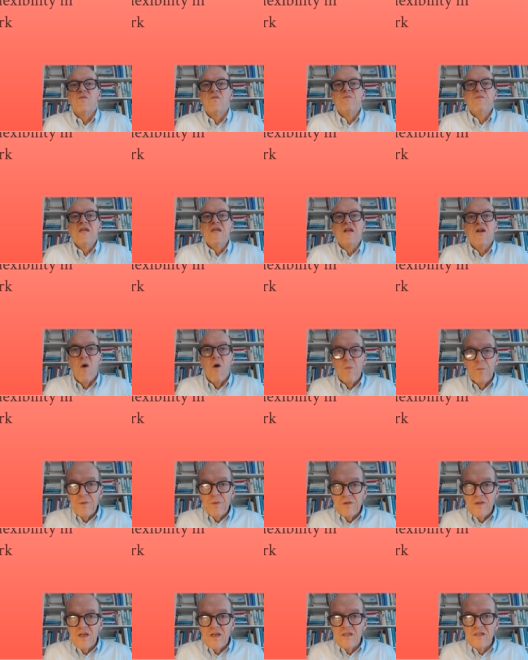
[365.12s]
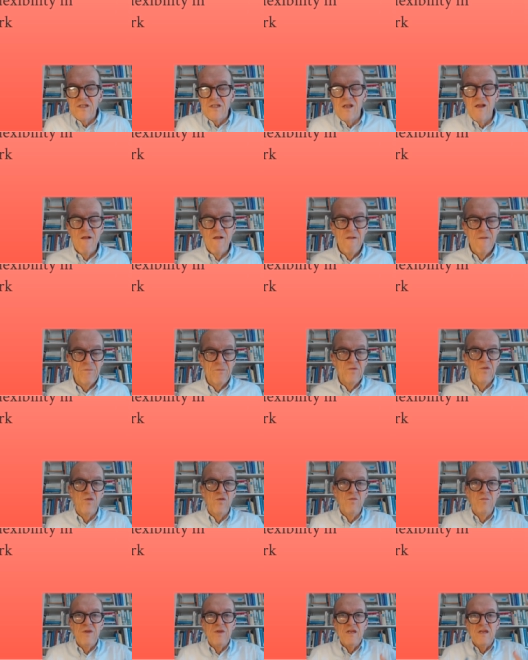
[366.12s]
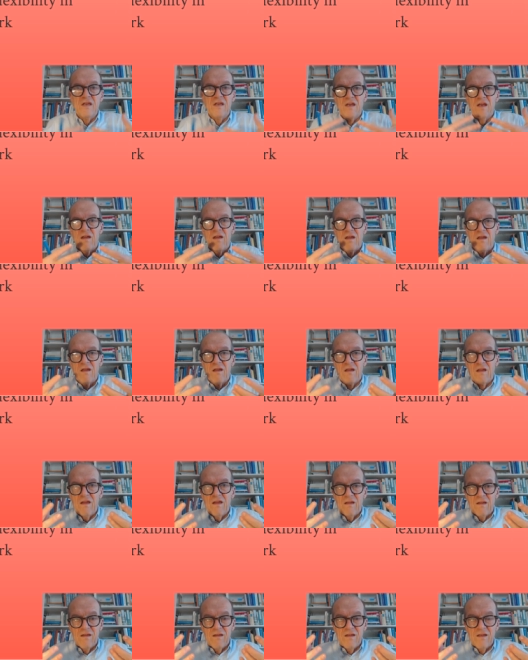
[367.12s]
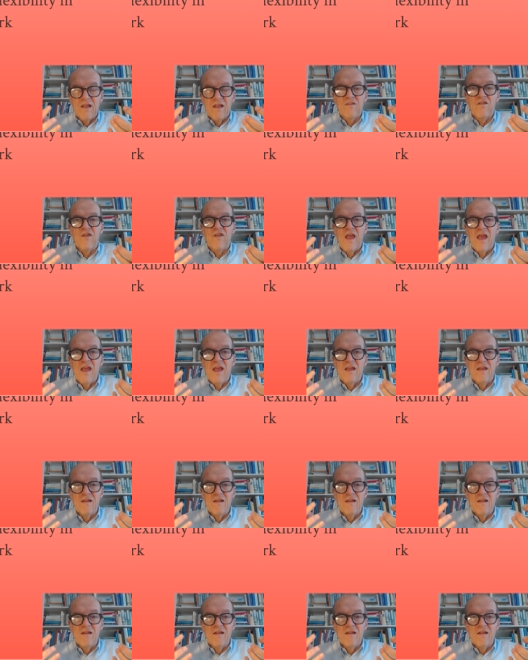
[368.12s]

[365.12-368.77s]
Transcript: competent, to be, let's say,